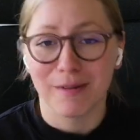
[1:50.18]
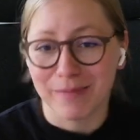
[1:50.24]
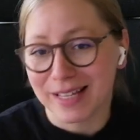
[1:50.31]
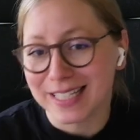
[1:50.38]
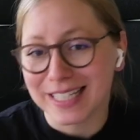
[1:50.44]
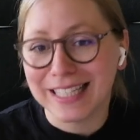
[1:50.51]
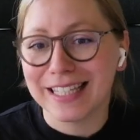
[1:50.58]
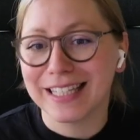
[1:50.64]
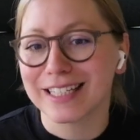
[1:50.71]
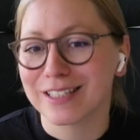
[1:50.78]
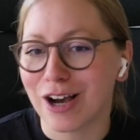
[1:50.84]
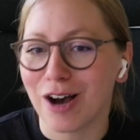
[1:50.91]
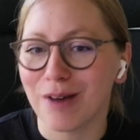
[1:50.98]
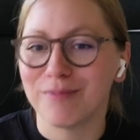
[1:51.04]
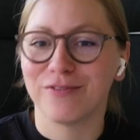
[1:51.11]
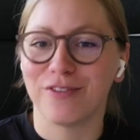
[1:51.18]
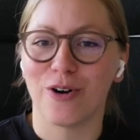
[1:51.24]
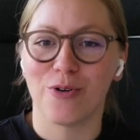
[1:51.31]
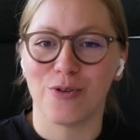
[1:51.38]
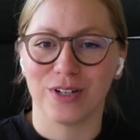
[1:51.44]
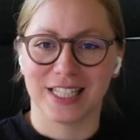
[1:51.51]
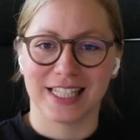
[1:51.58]
basically the top
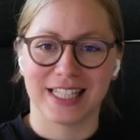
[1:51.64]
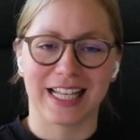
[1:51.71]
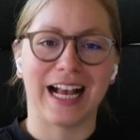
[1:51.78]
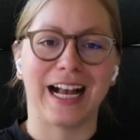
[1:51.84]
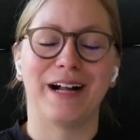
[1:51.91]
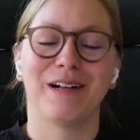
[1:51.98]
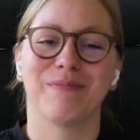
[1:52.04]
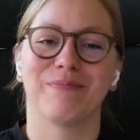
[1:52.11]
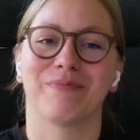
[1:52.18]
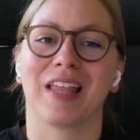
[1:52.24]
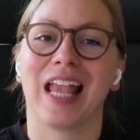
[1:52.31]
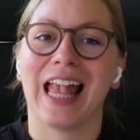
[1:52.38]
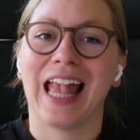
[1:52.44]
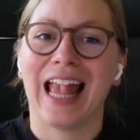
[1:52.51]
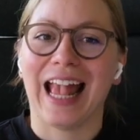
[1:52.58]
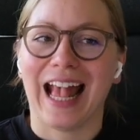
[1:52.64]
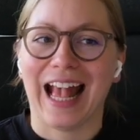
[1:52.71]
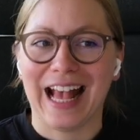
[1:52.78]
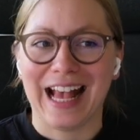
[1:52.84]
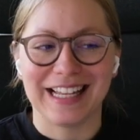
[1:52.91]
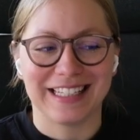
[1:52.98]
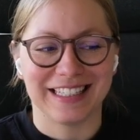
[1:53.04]
votes. And
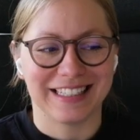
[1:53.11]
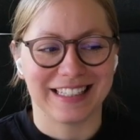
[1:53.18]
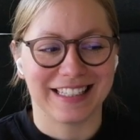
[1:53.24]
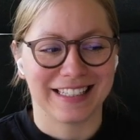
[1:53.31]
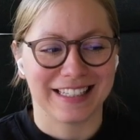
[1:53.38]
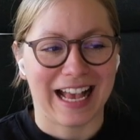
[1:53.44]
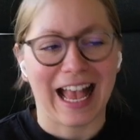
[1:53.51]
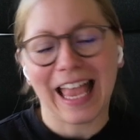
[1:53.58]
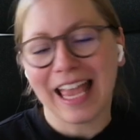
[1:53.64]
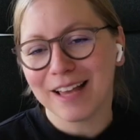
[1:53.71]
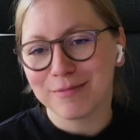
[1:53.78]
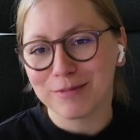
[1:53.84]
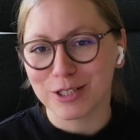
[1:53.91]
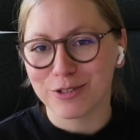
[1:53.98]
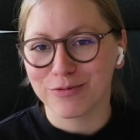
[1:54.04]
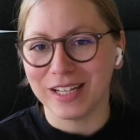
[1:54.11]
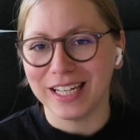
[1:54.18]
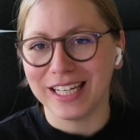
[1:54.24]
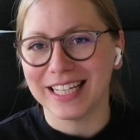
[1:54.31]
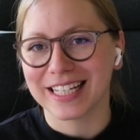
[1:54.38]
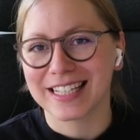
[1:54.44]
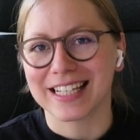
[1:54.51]
I am just
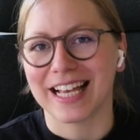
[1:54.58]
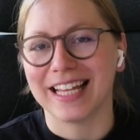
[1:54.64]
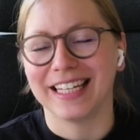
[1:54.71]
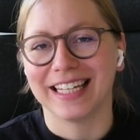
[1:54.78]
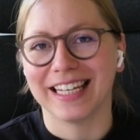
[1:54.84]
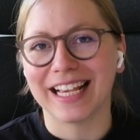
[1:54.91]
really excited.